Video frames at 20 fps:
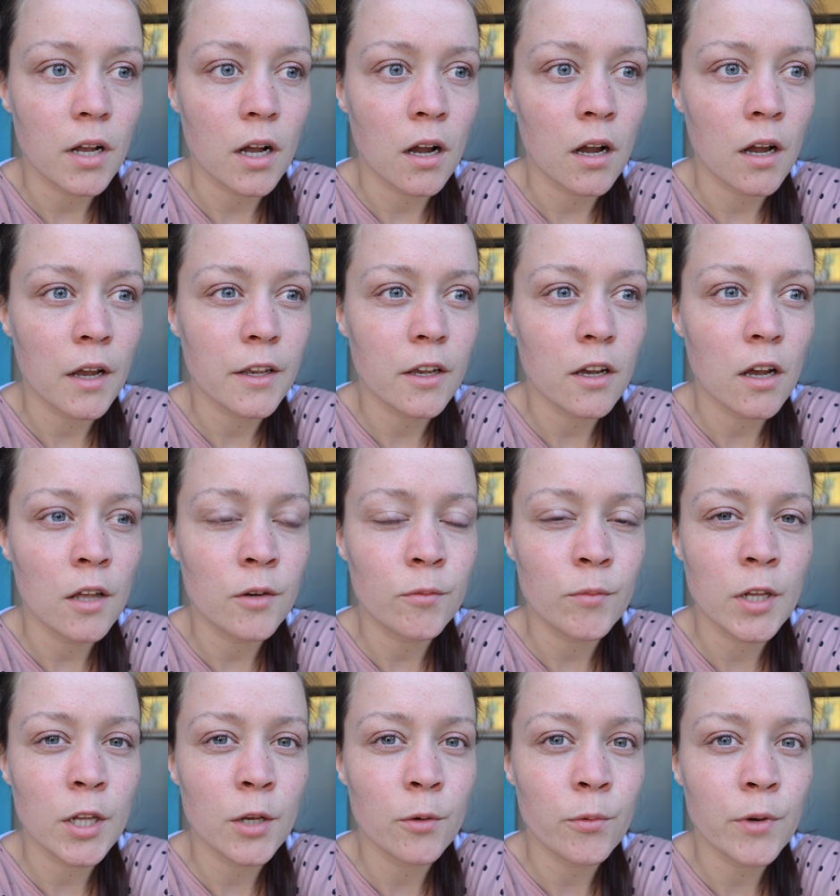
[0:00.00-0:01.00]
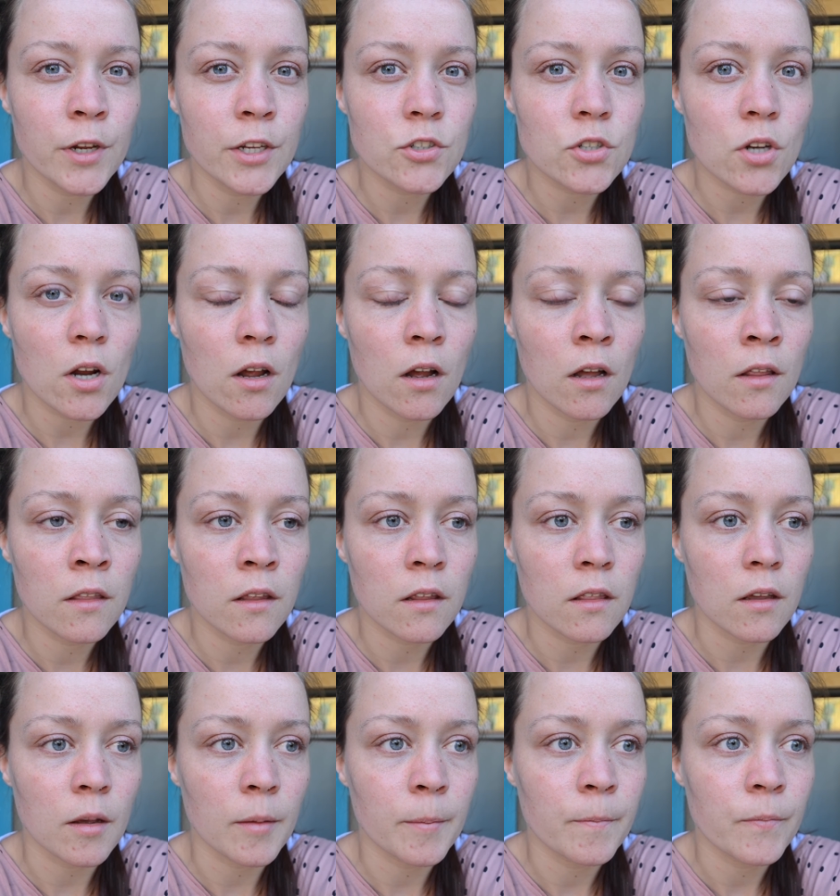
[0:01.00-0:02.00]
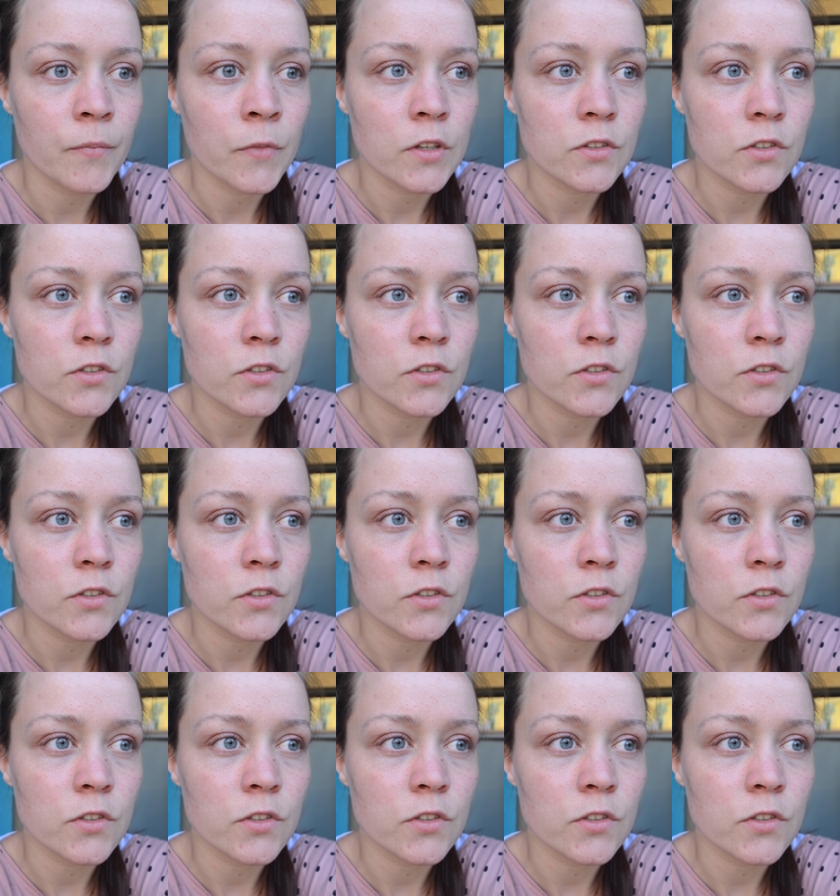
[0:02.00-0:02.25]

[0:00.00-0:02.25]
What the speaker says: I can't really reach under them.